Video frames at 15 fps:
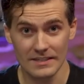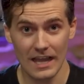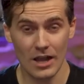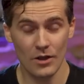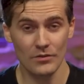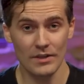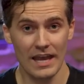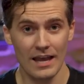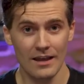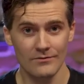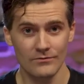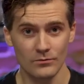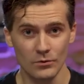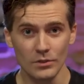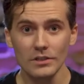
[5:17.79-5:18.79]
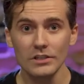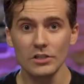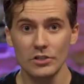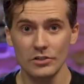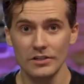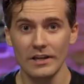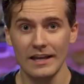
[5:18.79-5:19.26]
how they have really
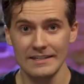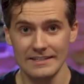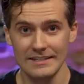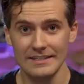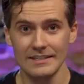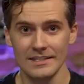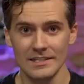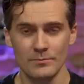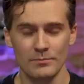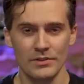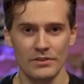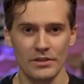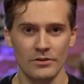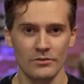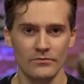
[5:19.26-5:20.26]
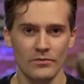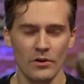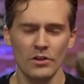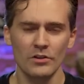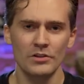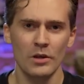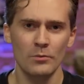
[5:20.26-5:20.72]
good ideas but then are
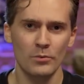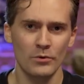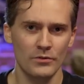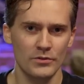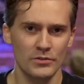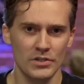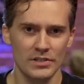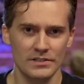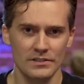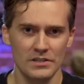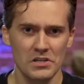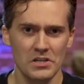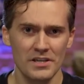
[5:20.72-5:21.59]
followed up with just